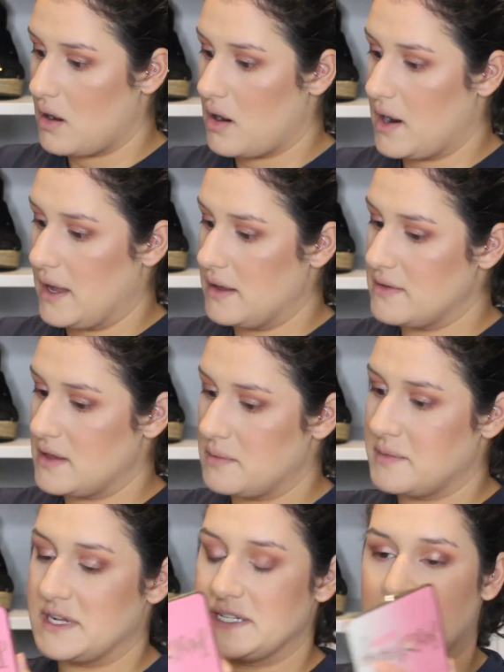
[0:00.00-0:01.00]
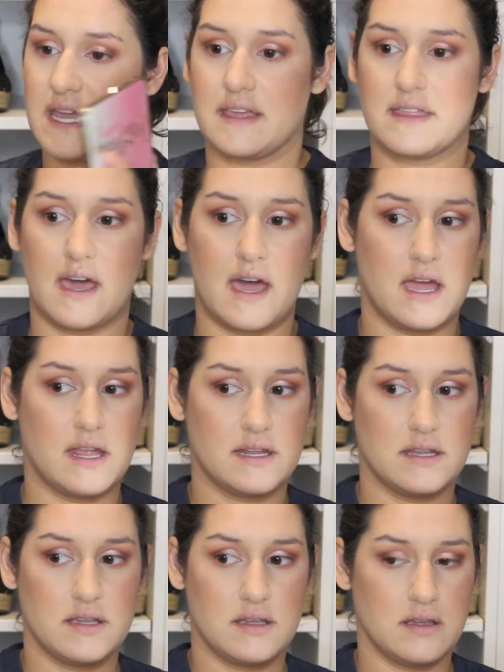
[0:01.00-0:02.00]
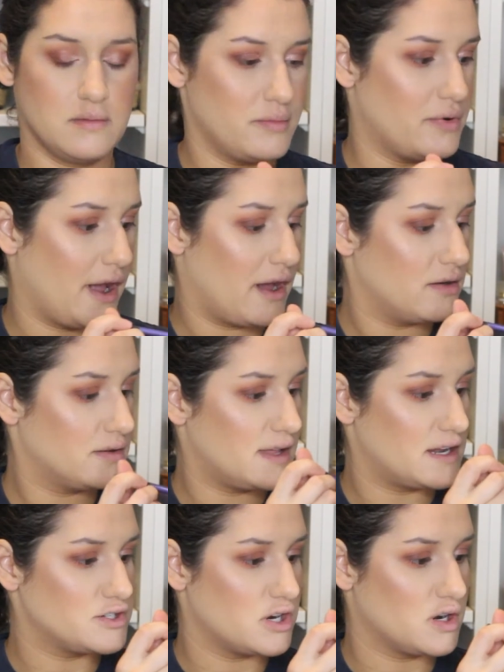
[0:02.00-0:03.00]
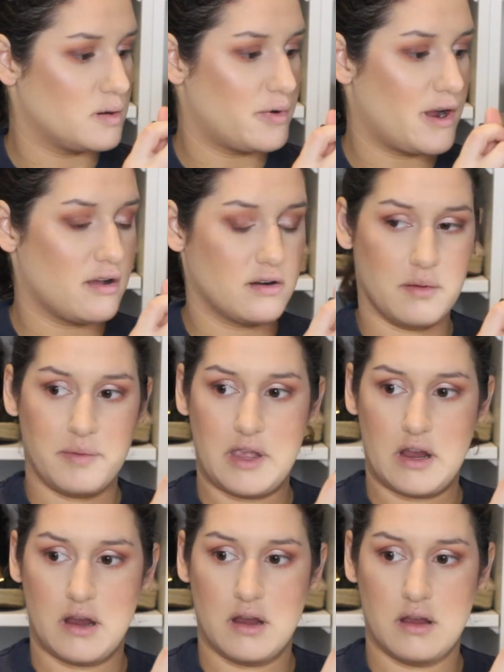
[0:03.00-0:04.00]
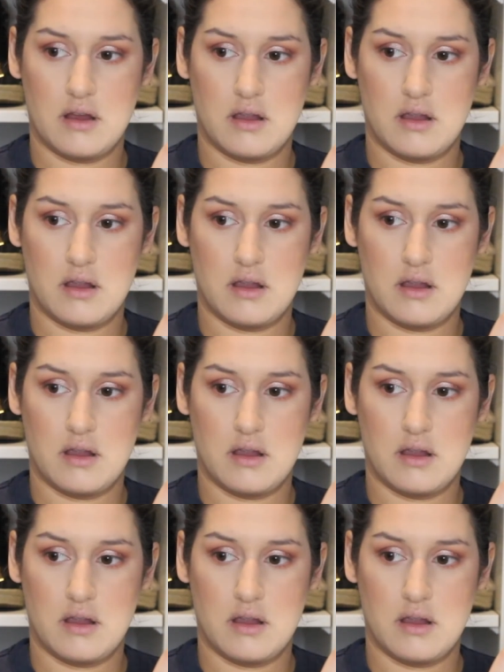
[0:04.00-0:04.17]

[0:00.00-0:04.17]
Alright, and then I'm going to take that brown, that darker brown up here,